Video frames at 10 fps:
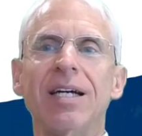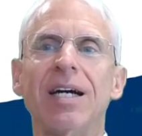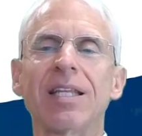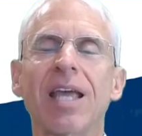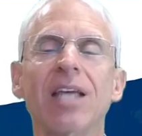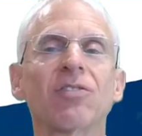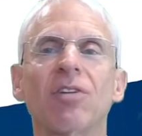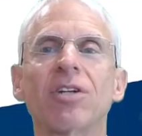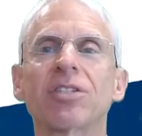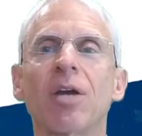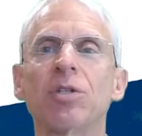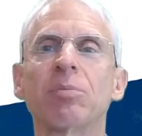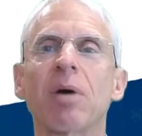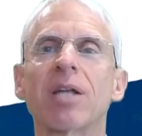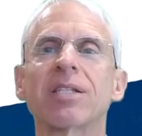In the case of large
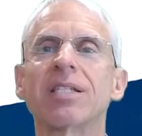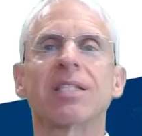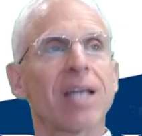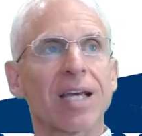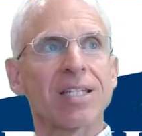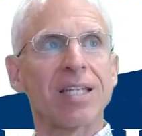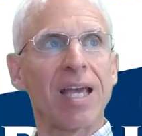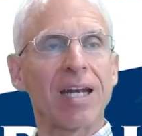language models, it's text